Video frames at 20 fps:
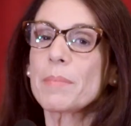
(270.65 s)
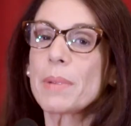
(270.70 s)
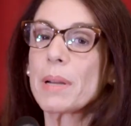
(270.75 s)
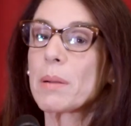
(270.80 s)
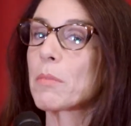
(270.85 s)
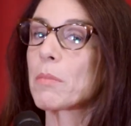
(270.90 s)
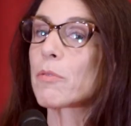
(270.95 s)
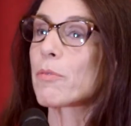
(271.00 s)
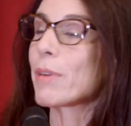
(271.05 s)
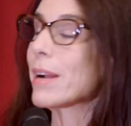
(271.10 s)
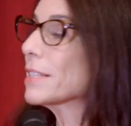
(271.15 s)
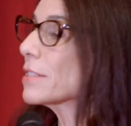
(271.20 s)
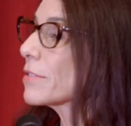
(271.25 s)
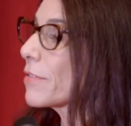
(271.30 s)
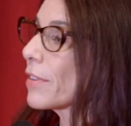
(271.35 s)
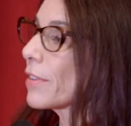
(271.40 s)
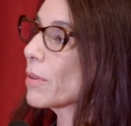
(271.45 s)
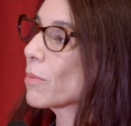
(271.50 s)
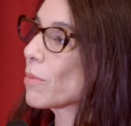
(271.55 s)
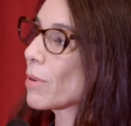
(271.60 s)
minimal rights
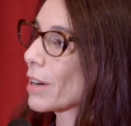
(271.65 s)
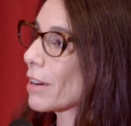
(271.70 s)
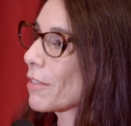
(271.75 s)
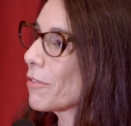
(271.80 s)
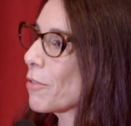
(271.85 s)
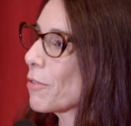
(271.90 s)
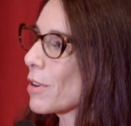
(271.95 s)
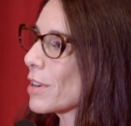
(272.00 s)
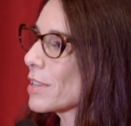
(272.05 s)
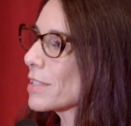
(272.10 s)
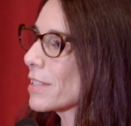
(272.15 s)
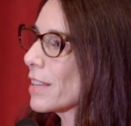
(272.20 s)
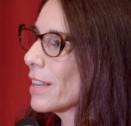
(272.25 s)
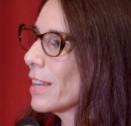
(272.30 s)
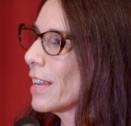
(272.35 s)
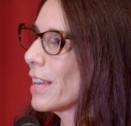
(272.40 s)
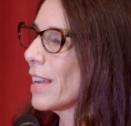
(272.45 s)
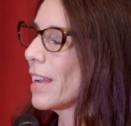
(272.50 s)
for the workforce.